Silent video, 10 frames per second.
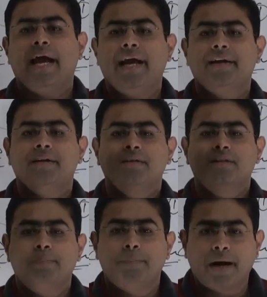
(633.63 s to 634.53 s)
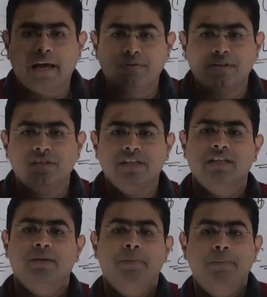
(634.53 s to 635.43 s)
and the privacy
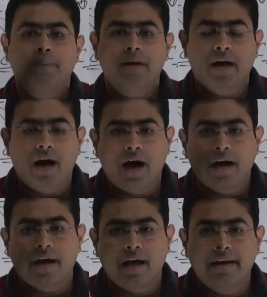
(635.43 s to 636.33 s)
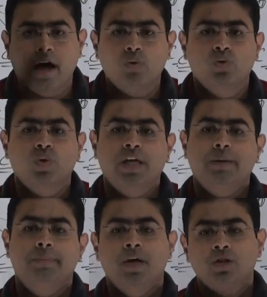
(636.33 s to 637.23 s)
that the people are allowed to keep.